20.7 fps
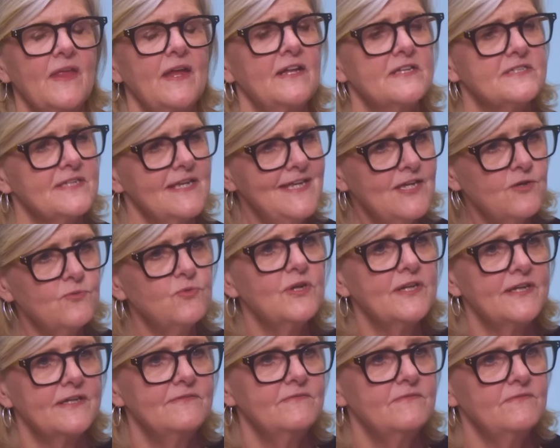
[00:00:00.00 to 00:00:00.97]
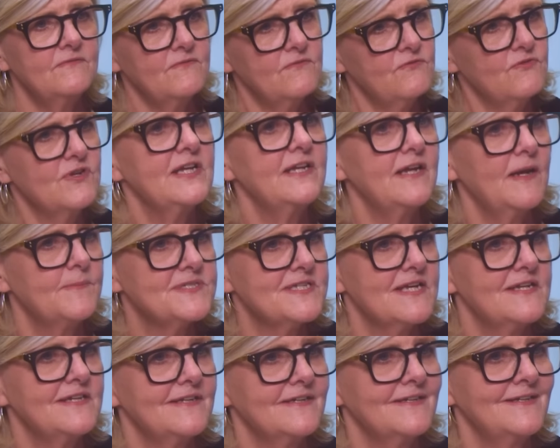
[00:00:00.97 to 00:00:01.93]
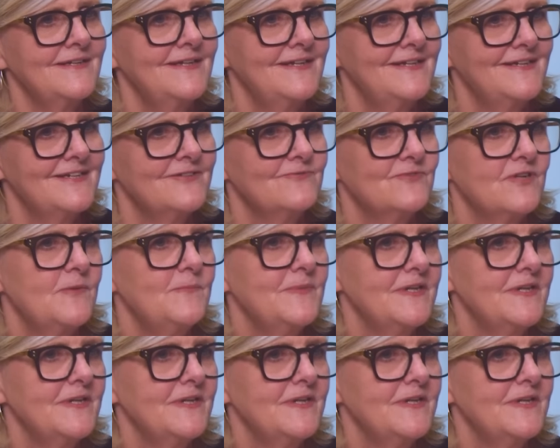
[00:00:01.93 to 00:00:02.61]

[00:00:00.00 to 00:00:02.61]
and it's equally really upsetting when I